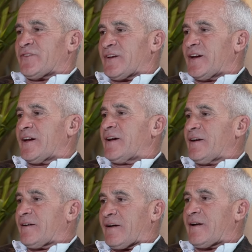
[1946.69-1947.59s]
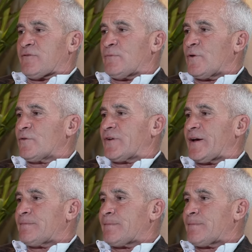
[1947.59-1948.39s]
a year, have them looked at.